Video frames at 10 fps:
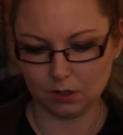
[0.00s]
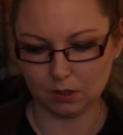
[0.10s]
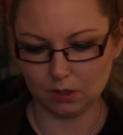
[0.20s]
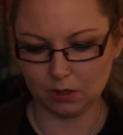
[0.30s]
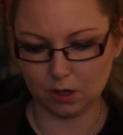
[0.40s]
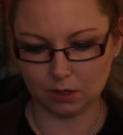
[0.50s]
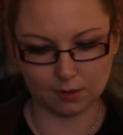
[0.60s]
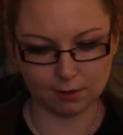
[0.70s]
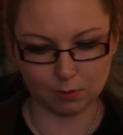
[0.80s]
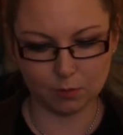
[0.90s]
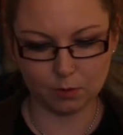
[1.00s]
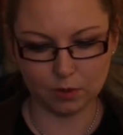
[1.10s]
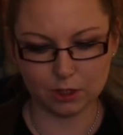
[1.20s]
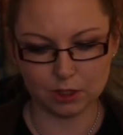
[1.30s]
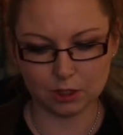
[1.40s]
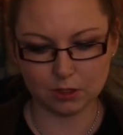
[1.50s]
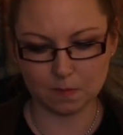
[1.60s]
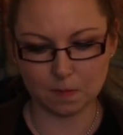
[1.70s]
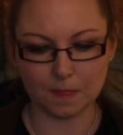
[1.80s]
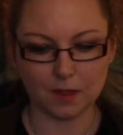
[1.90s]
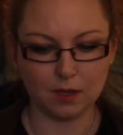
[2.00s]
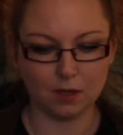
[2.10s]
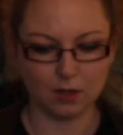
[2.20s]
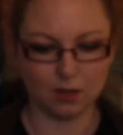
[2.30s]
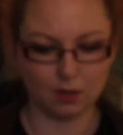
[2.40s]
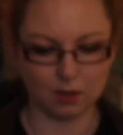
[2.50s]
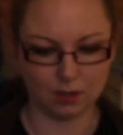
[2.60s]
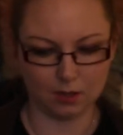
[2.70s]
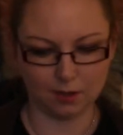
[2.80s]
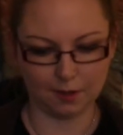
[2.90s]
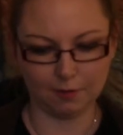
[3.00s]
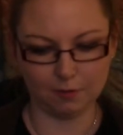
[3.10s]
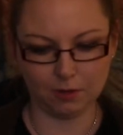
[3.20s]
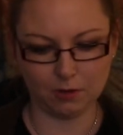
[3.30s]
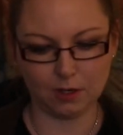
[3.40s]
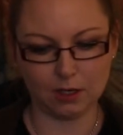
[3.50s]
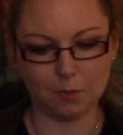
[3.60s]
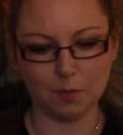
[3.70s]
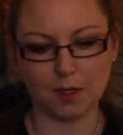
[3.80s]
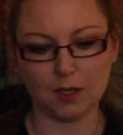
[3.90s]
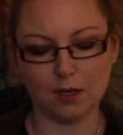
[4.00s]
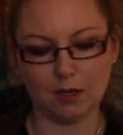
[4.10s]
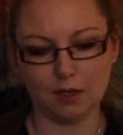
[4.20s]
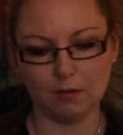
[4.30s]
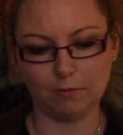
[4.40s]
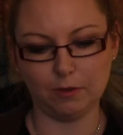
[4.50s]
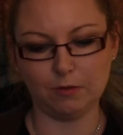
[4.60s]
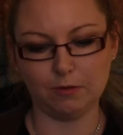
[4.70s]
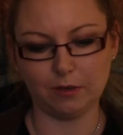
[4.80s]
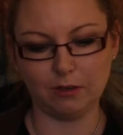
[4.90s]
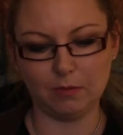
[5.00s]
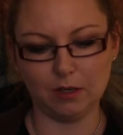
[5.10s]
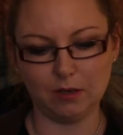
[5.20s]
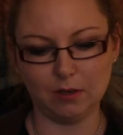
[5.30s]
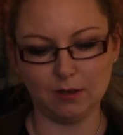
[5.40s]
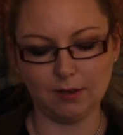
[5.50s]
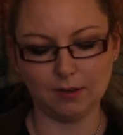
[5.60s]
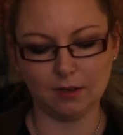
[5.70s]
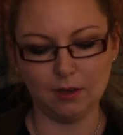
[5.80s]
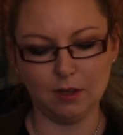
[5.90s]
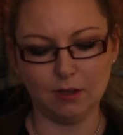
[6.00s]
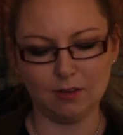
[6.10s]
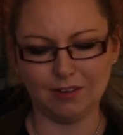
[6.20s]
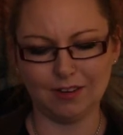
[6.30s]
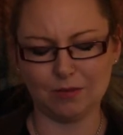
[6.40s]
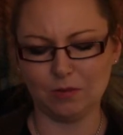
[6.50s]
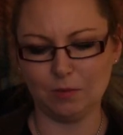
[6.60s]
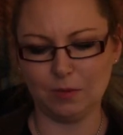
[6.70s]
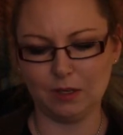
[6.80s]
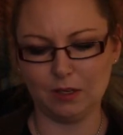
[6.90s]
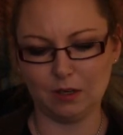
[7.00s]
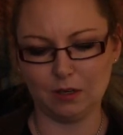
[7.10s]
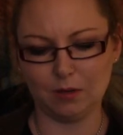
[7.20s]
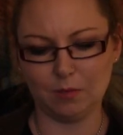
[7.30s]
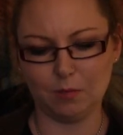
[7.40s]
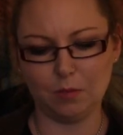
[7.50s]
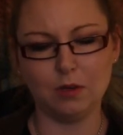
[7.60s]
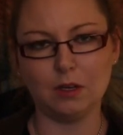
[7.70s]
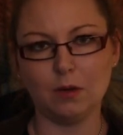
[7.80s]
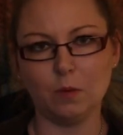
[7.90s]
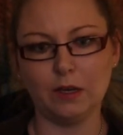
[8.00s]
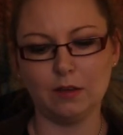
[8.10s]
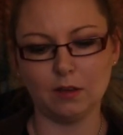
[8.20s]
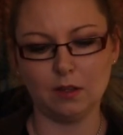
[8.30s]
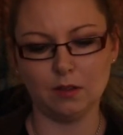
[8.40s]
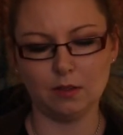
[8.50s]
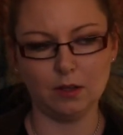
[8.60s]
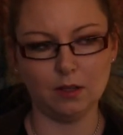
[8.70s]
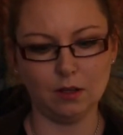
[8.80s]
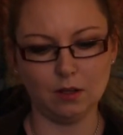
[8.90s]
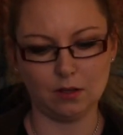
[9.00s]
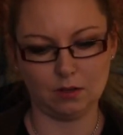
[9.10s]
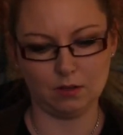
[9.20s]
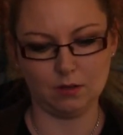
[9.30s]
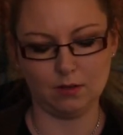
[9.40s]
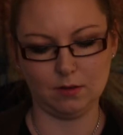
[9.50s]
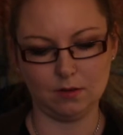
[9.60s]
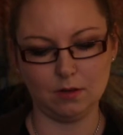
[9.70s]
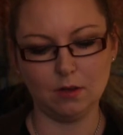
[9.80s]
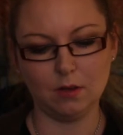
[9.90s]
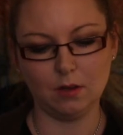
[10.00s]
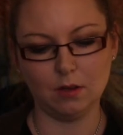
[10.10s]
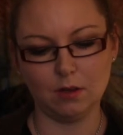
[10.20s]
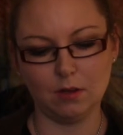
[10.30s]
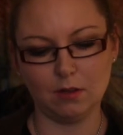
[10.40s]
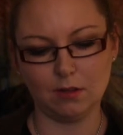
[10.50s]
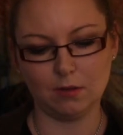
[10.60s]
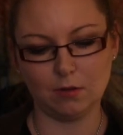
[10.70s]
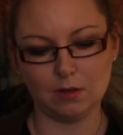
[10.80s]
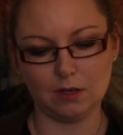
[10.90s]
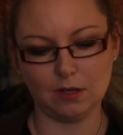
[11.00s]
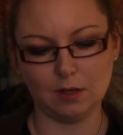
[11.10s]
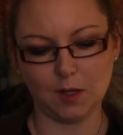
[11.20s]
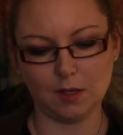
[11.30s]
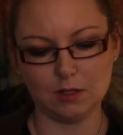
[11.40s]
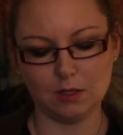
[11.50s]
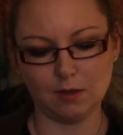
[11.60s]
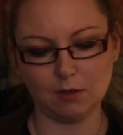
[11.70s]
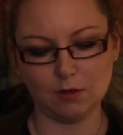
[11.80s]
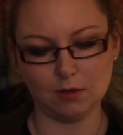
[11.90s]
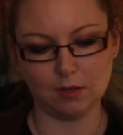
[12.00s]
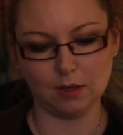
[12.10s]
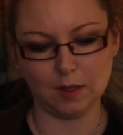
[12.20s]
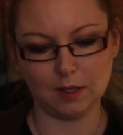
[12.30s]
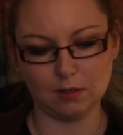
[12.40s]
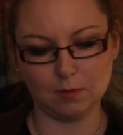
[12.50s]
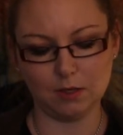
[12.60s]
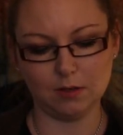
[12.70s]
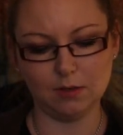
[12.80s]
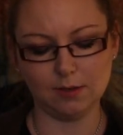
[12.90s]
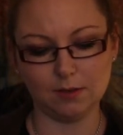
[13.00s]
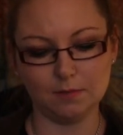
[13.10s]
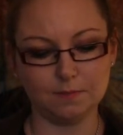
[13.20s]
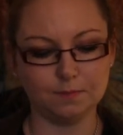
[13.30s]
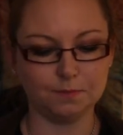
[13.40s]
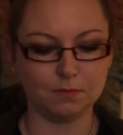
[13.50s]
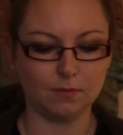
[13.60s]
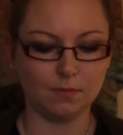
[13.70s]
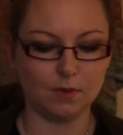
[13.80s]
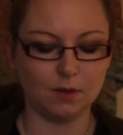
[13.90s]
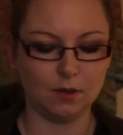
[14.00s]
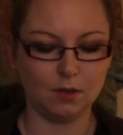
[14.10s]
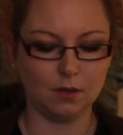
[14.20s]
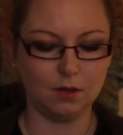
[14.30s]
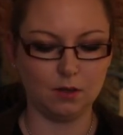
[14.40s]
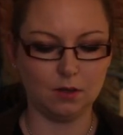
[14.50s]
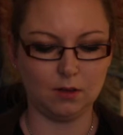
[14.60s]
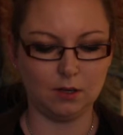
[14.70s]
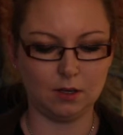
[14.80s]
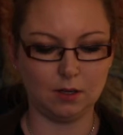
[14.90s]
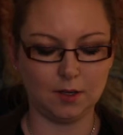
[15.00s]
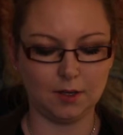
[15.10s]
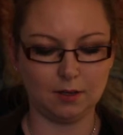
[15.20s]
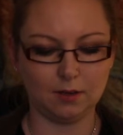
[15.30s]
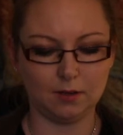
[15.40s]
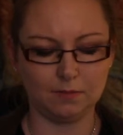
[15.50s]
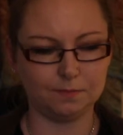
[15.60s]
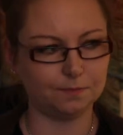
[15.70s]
non-superwash, and it is 50 grams and 55 meters, so that will be a bulky weight, I think. 13 stitches on 10 centimeters. That's 13